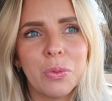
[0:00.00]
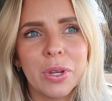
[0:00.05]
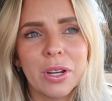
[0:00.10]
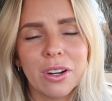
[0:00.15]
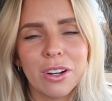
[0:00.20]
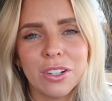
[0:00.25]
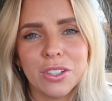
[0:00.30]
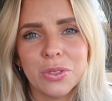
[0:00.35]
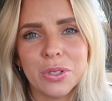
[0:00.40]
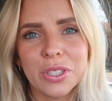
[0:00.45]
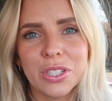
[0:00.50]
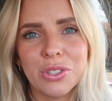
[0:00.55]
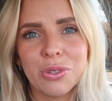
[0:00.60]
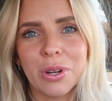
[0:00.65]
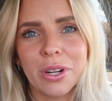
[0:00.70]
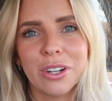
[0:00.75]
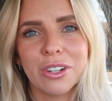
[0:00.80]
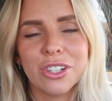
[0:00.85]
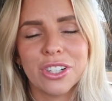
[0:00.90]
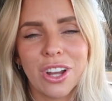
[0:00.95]
We are doing the
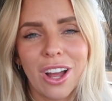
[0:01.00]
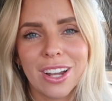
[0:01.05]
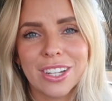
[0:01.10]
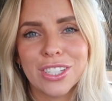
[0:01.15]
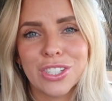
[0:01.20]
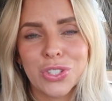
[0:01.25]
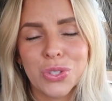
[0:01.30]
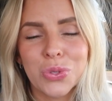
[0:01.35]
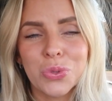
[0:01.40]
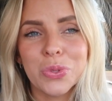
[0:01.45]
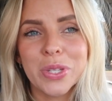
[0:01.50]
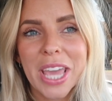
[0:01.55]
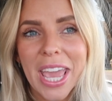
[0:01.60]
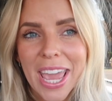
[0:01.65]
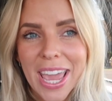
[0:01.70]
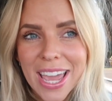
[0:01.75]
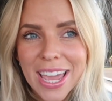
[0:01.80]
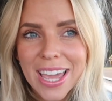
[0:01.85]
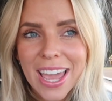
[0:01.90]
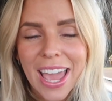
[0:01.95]
trigger shot
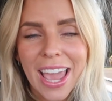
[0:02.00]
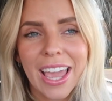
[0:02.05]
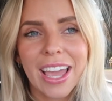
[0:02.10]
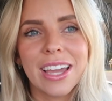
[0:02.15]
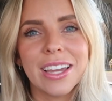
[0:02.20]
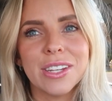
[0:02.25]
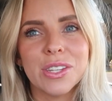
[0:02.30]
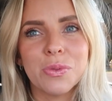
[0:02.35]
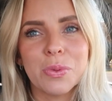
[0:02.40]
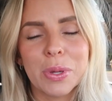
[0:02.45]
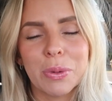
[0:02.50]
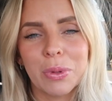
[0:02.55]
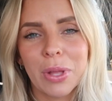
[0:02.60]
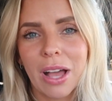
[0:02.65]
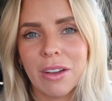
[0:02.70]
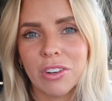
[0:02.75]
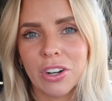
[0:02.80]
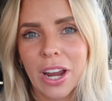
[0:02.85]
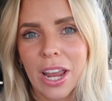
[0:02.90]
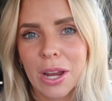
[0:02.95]
today and we will
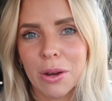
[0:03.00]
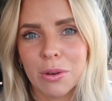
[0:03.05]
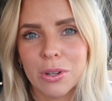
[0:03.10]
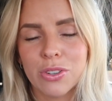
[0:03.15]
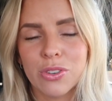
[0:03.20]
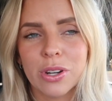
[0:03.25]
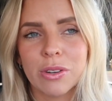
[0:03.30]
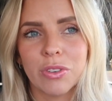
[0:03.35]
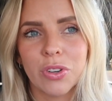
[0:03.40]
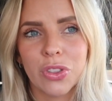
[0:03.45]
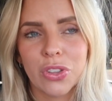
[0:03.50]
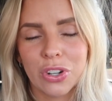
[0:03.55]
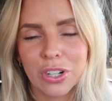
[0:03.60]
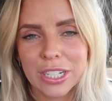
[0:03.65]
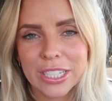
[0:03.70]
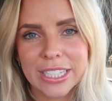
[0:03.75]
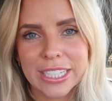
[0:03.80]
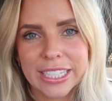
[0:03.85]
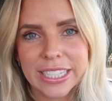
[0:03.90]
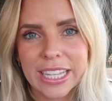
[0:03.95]
have our egg retrieval
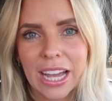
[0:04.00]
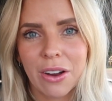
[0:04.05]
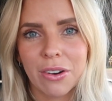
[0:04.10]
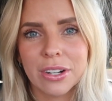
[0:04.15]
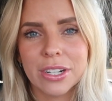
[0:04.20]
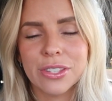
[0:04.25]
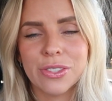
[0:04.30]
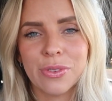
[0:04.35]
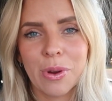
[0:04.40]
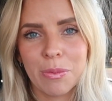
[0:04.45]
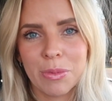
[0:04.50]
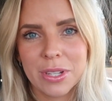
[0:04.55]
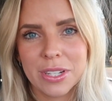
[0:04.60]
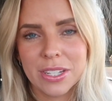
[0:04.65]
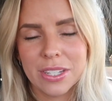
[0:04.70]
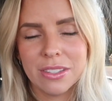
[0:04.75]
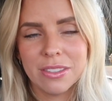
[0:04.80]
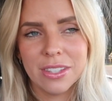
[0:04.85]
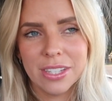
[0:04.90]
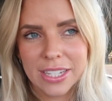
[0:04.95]
36 hours from the,
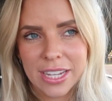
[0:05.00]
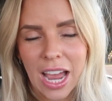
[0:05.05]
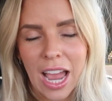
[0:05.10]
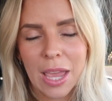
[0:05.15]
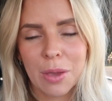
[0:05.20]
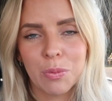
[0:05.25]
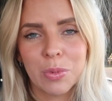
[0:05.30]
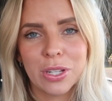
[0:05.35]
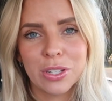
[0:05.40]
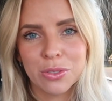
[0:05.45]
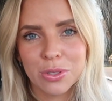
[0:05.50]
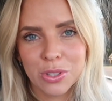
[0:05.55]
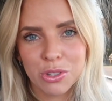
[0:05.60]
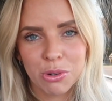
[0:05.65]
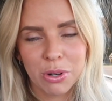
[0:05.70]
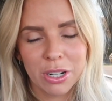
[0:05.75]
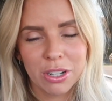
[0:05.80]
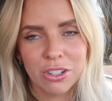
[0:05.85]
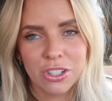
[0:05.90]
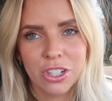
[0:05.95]
the time we do the
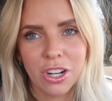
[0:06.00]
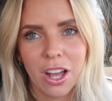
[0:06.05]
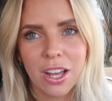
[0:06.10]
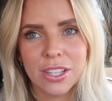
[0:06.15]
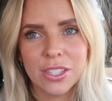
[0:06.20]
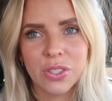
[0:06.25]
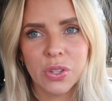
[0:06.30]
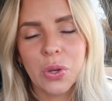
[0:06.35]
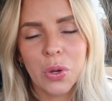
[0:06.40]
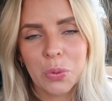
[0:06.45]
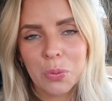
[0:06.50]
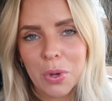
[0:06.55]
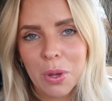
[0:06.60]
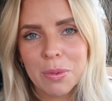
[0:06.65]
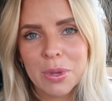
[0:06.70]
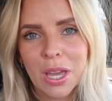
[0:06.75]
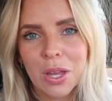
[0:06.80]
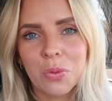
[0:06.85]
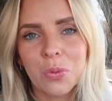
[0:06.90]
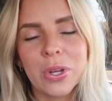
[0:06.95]
trigger shot. So it will
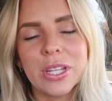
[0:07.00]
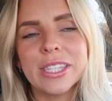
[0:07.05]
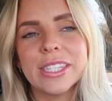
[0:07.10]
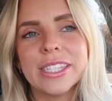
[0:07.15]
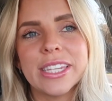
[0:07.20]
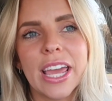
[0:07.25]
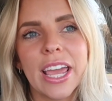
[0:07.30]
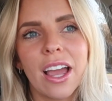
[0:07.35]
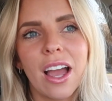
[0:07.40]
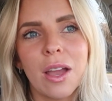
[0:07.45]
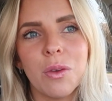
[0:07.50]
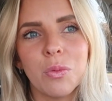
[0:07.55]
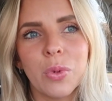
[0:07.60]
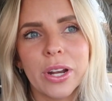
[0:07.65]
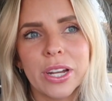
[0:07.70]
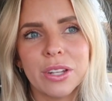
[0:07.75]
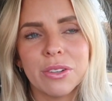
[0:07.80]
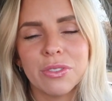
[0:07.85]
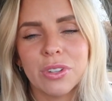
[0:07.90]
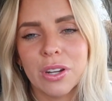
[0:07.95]
be on Wednesday. I'm
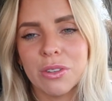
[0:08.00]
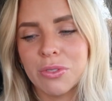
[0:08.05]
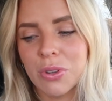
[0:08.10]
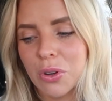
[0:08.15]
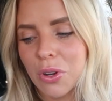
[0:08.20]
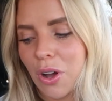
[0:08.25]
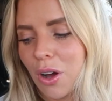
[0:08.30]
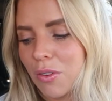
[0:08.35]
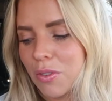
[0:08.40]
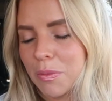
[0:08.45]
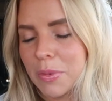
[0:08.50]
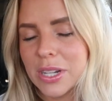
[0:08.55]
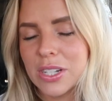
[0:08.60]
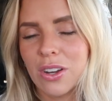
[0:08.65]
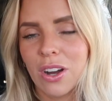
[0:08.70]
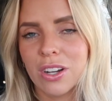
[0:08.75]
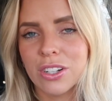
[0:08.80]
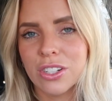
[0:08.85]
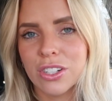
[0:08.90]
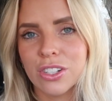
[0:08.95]
waiting for a phone call from my
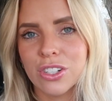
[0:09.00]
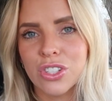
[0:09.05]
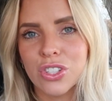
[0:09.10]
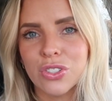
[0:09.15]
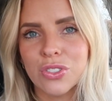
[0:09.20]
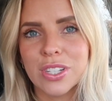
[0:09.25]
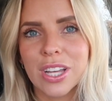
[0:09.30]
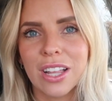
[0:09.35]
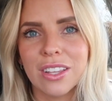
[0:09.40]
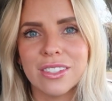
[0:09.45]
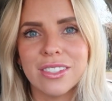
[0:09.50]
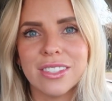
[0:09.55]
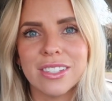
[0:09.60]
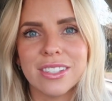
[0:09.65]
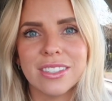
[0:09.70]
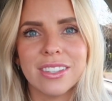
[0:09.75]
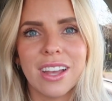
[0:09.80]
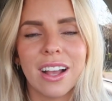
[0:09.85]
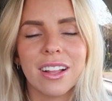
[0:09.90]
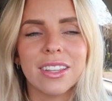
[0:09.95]
doctor to tell us
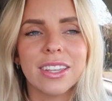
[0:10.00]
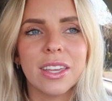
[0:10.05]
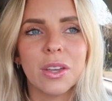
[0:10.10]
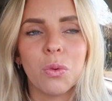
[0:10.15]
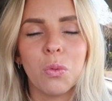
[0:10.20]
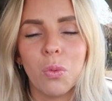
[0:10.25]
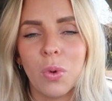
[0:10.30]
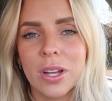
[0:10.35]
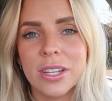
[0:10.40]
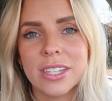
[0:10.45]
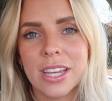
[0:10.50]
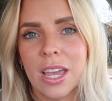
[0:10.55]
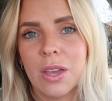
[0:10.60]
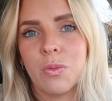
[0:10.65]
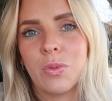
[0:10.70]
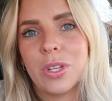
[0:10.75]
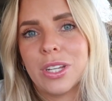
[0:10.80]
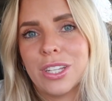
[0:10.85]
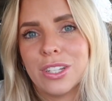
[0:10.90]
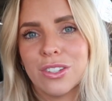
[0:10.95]
exactly like what
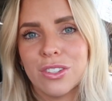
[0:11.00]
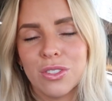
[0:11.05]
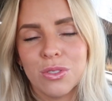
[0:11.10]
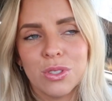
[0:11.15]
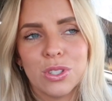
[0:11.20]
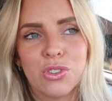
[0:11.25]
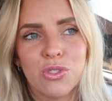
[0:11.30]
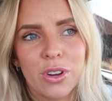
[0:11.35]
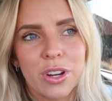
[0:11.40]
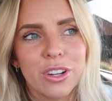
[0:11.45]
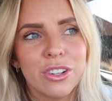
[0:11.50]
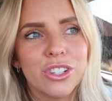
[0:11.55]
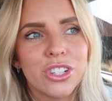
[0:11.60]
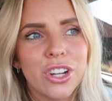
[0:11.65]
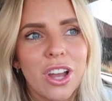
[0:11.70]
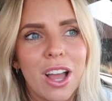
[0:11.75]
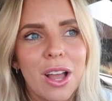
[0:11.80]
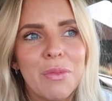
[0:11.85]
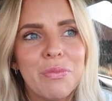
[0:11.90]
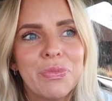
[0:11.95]
time we need to do the trigger
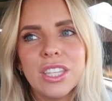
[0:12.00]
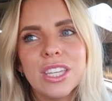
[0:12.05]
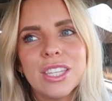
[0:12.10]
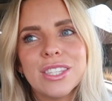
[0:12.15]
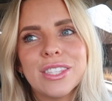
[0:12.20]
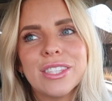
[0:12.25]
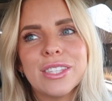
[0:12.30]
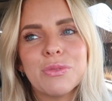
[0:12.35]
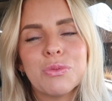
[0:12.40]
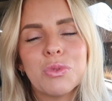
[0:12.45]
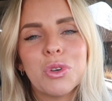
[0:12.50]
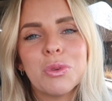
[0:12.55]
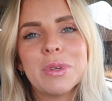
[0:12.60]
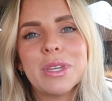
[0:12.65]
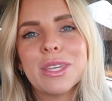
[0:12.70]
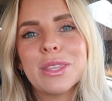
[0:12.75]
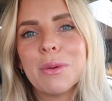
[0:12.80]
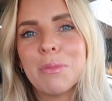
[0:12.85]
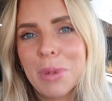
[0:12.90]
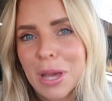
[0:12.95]
shot. This will
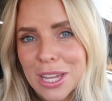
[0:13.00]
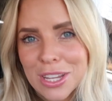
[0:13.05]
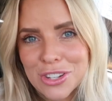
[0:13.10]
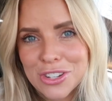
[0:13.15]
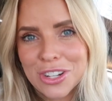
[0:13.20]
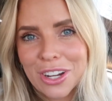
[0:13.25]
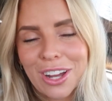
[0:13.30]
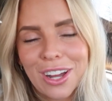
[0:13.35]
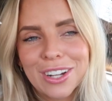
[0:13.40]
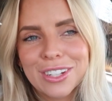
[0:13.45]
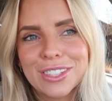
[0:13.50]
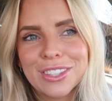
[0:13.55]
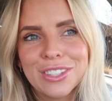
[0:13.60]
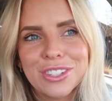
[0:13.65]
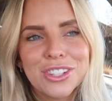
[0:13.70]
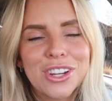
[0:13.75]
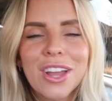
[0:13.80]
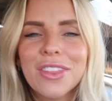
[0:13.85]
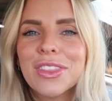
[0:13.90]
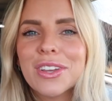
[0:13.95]
be the butt shot, the
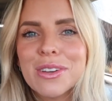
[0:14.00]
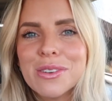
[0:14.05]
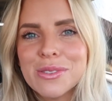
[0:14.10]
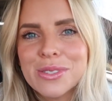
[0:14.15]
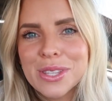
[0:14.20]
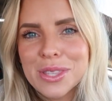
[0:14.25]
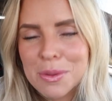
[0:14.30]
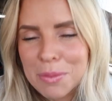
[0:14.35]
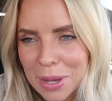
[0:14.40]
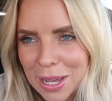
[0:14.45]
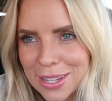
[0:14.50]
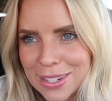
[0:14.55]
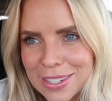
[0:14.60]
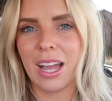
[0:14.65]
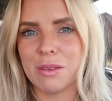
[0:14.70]
shot that goes in the butt.